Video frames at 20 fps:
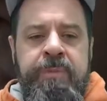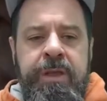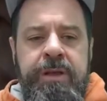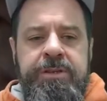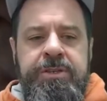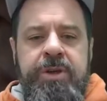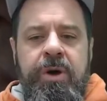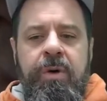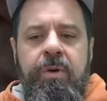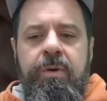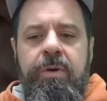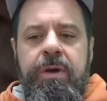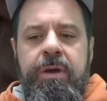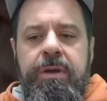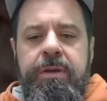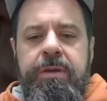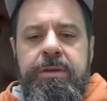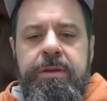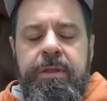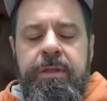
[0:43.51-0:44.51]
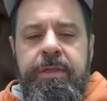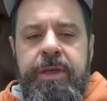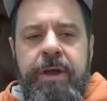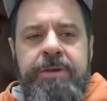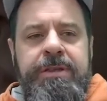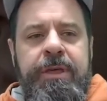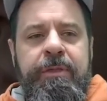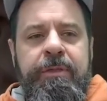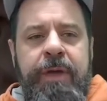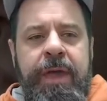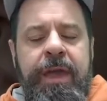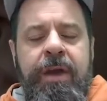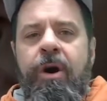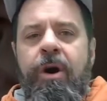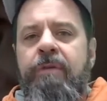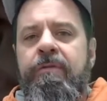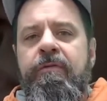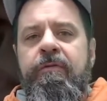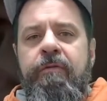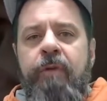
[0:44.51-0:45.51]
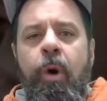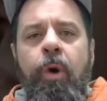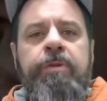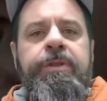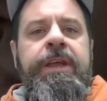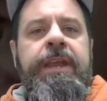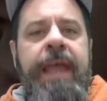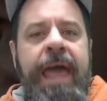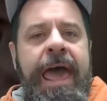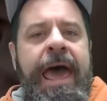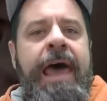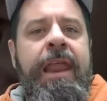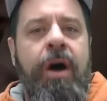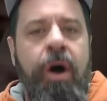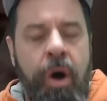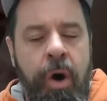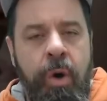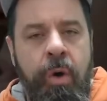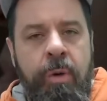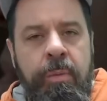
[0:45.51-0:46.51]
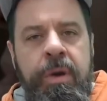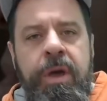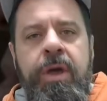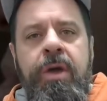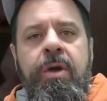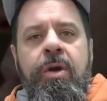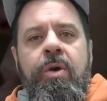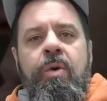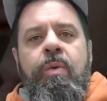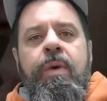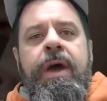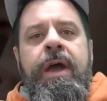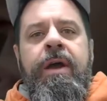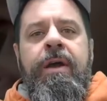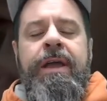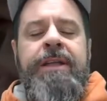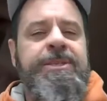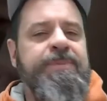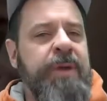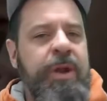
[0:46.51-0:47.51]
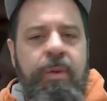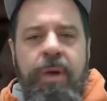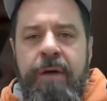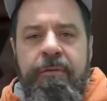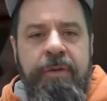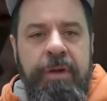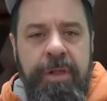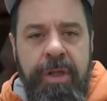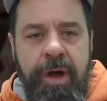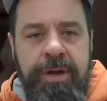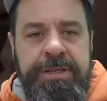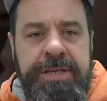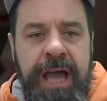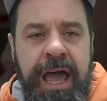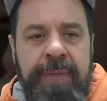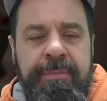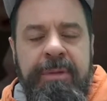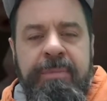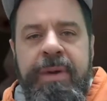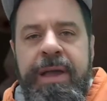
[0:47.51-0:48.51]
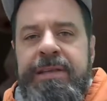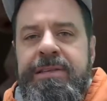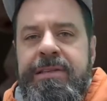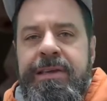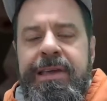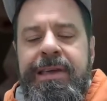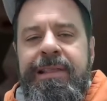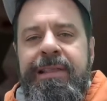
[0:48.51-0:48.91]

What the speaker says: So there's a thing called folding at home, where it's been around for a long time, and basically it